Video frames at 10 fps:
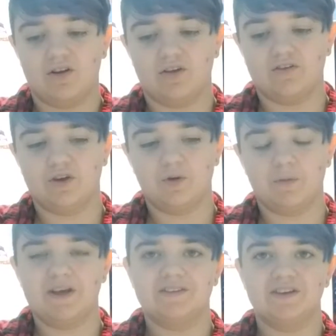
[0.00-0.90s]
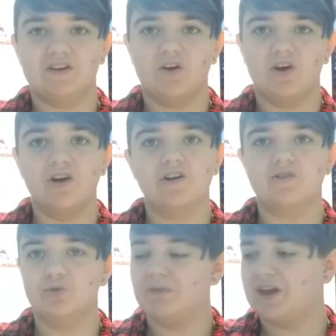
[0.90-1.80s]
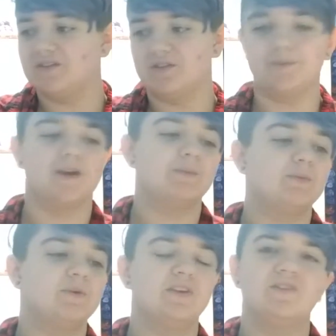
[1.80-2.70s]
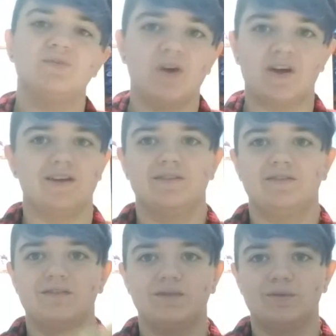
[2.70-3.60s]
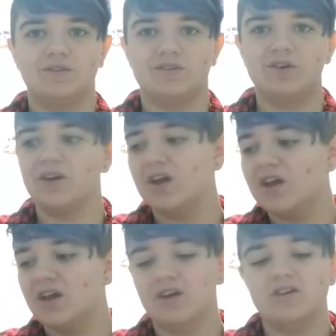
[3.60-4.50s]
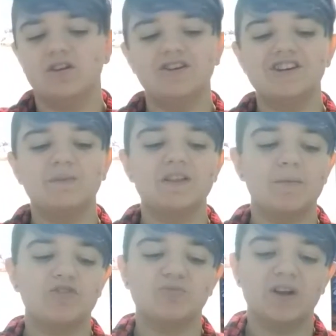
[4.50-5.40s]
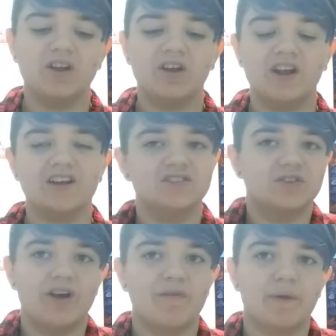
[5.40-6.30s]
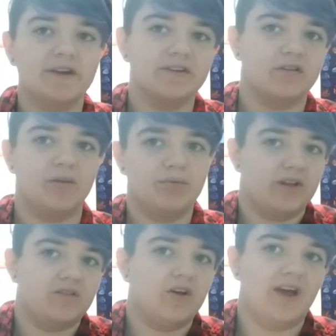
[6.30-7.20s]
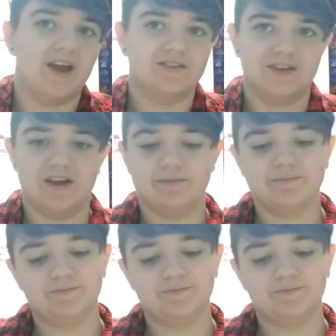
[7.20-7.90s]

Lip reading: Also makes it harder to paint sometimes, but it's fine. It's good. You don't need to spend that much money on it, I just don't have a binder clip, that's all I gotta say.